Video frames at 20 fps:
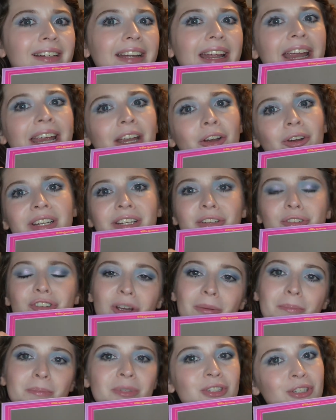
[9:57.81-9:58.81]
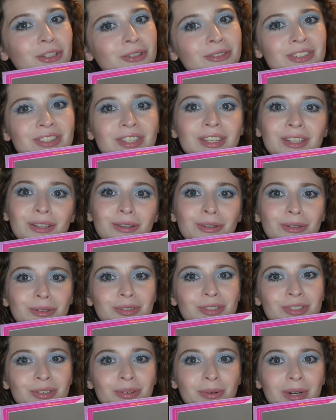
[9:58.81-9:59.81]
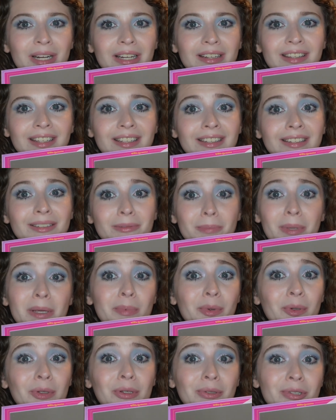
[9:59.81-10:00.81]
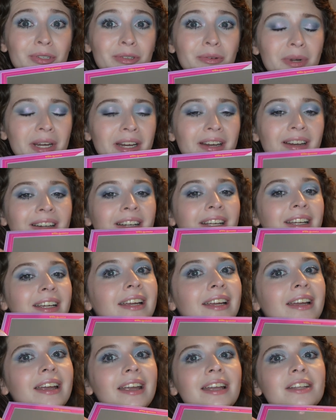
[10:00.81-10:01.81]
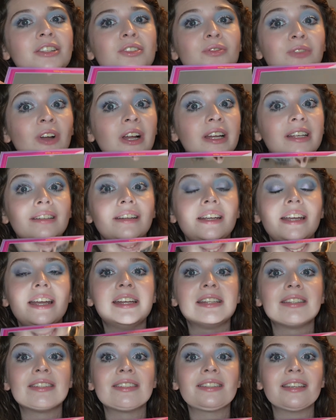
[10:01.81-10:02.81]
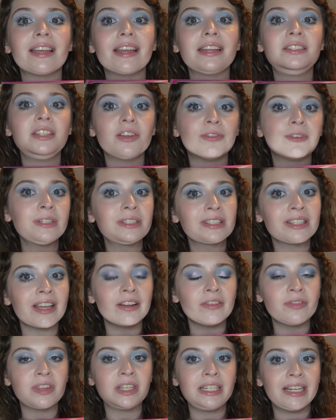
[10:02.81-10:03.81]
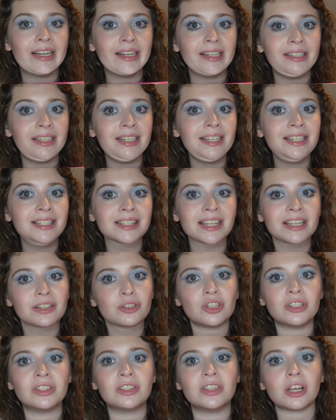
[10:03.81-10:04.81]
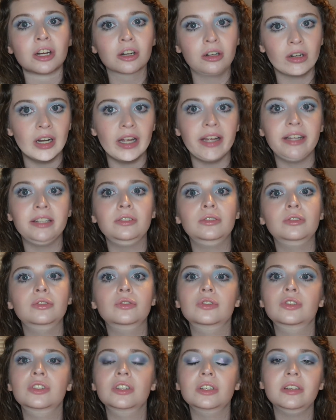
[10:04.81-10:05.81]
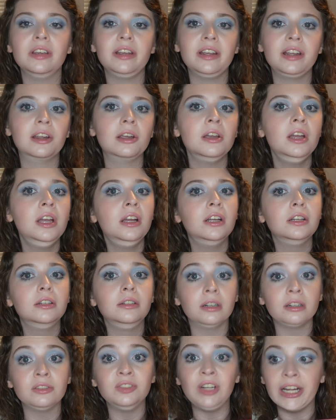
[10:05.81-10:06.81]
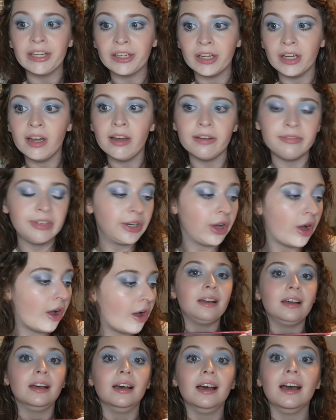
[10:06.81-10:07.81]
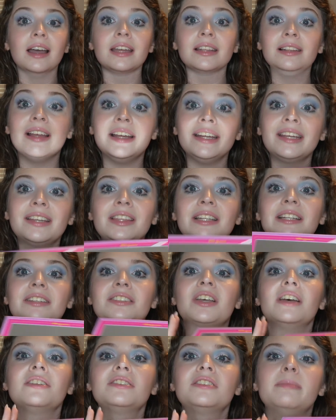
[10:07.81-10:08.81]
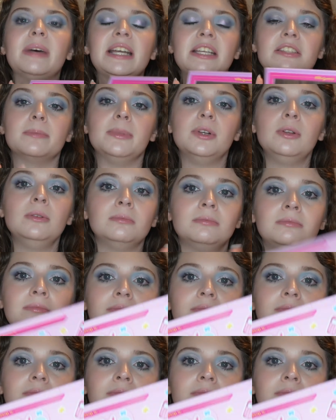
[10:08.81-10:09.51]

airy jumpsuits that that people used to wear. It's fun. It's a different side of the 90s than just the grunge, like, Nirvana of it all. I like that it's customizable.